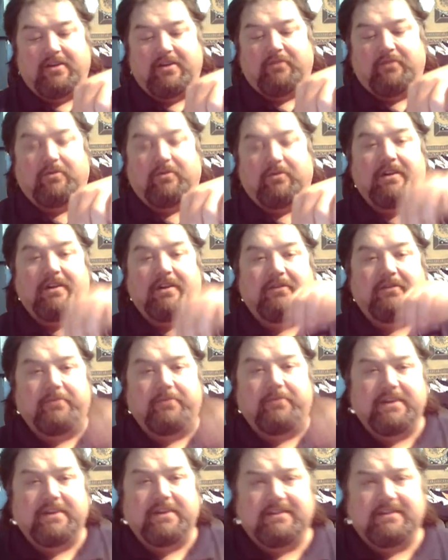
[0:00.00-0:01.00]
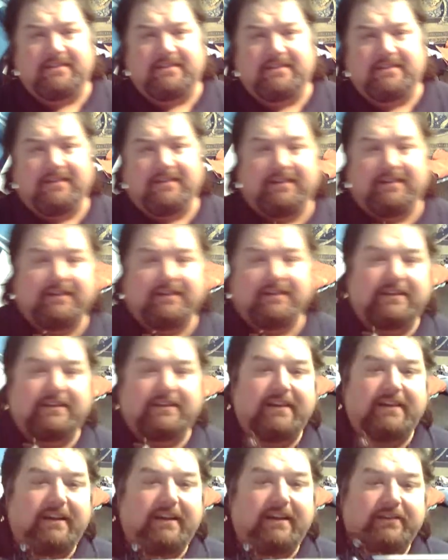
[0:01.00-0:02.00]
one of them is
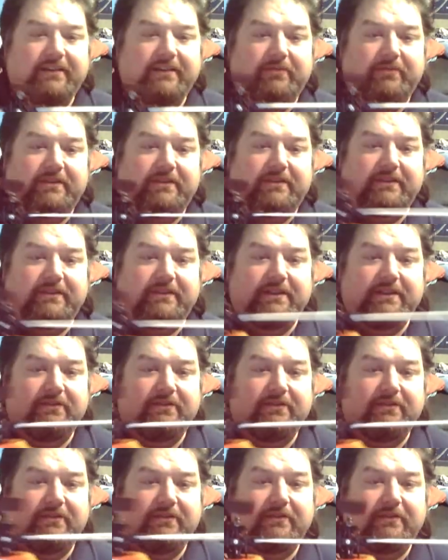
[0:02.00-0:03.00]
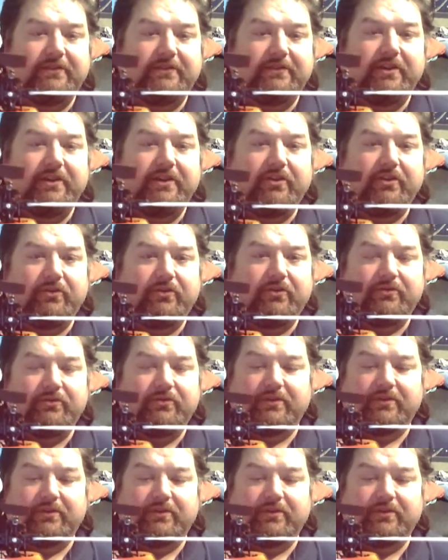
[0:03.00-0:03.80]
guys with little or no